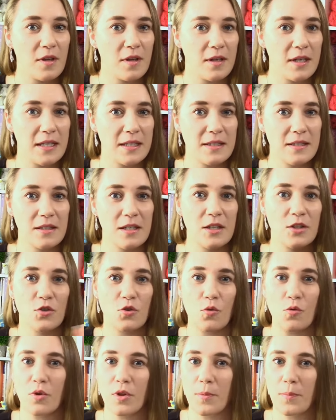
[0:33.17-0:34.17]
the knit
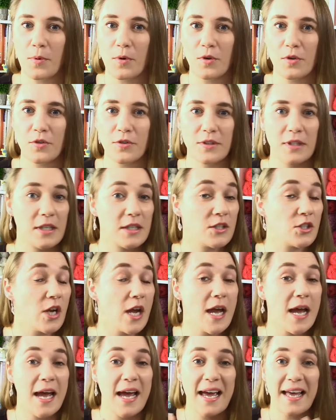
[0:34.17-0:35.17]
stitch or the purl stitch
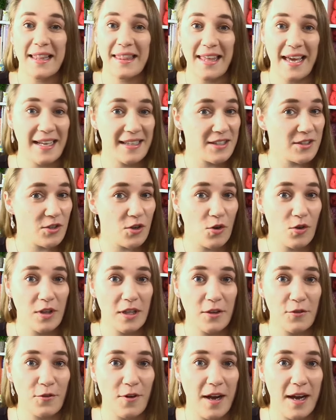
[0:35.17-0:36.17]
that's
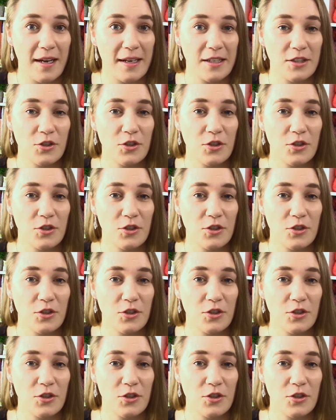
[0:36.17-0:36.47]
totally fine.